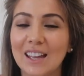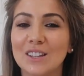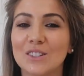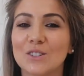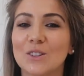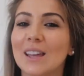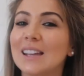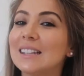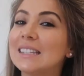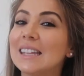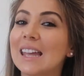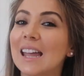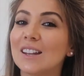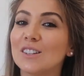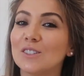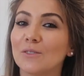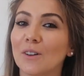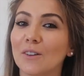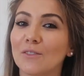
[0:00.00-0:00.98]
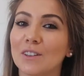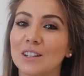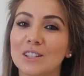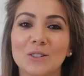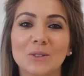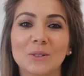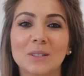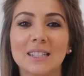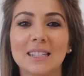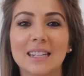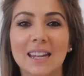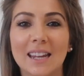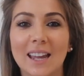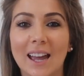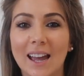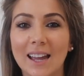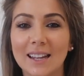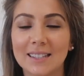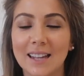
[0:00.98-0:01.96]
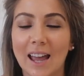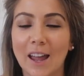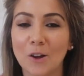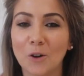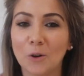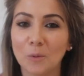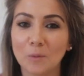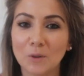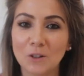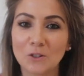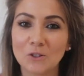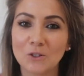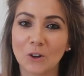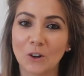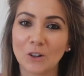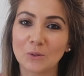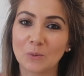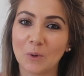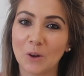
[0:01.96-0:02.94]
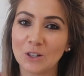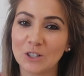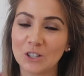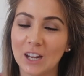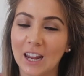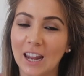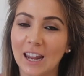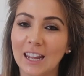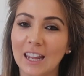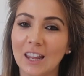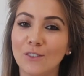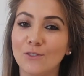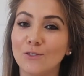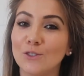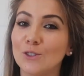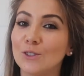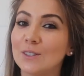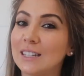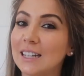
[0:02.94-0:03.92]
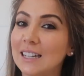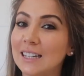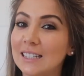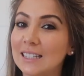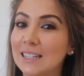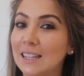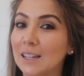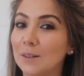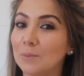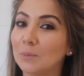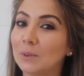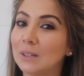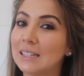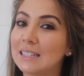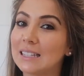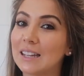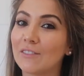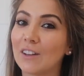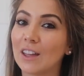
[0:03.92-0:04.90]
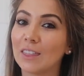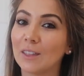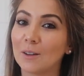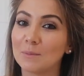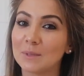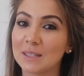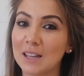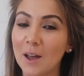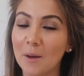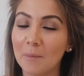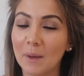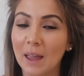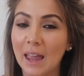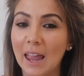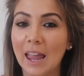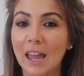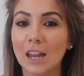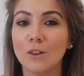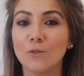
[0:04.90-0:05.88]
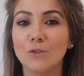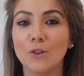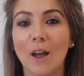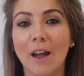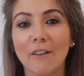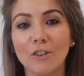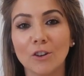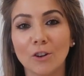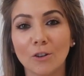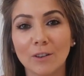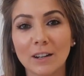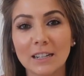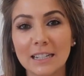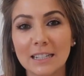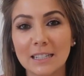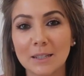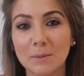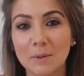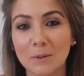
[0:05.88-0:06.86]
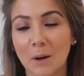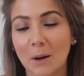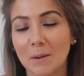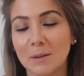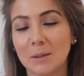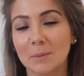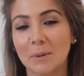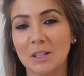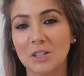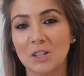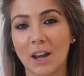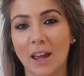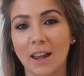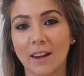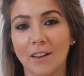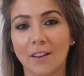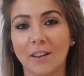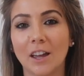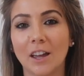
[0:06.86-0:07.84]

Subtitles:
So that's the end of our video today, guys. I hope you enjoyed watching. If you did, then please give it a thumbs up. And if you haven't already subscribed to my channel